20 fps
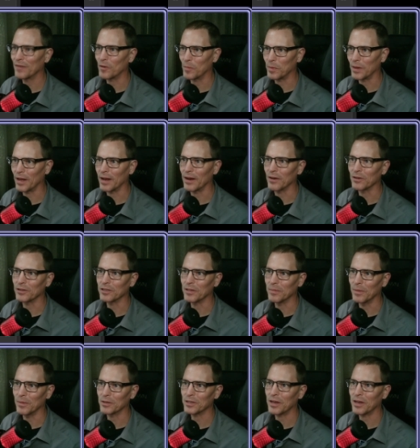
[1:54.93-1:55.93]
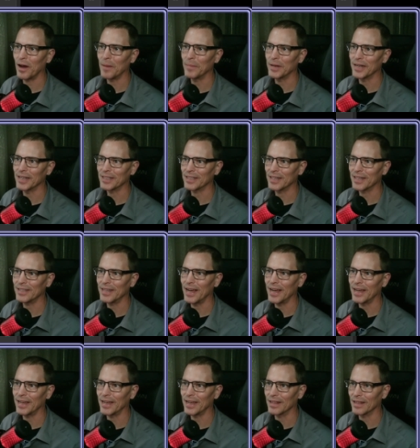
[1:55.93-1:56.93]
for players, the most common is to
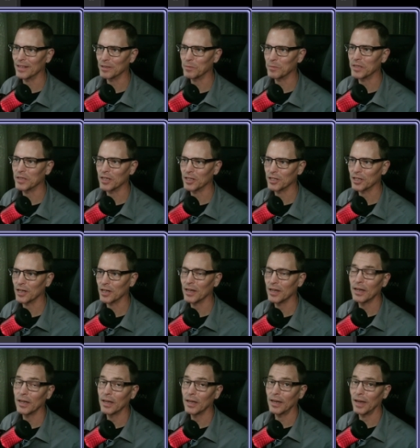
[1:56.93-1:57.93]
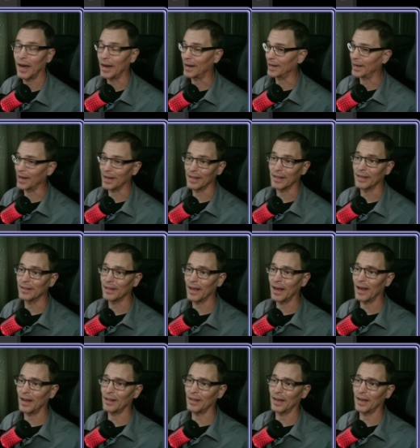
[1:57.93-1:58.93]
take in this position. And again,
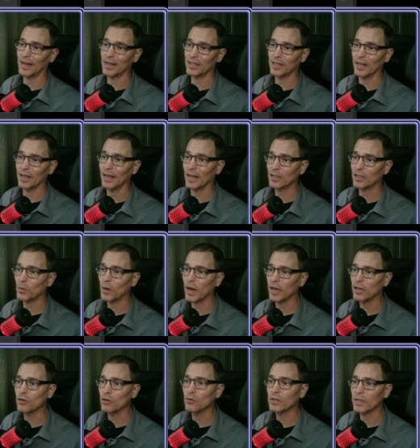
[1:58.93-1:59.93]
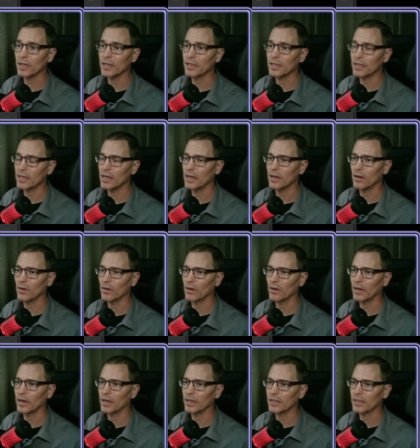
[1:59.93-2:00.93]
that, like I said, that's what I usually see here
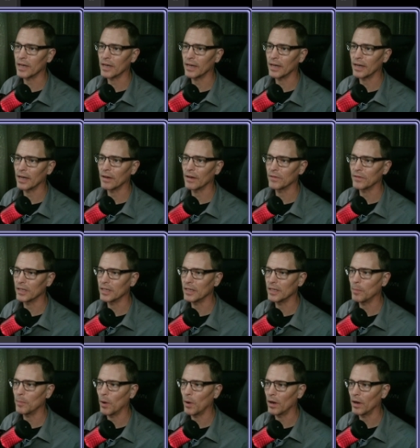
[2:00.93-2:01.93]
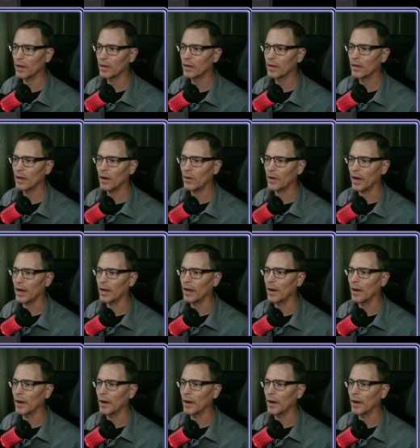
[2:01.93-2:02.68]
is taking of the d pawn. Okay,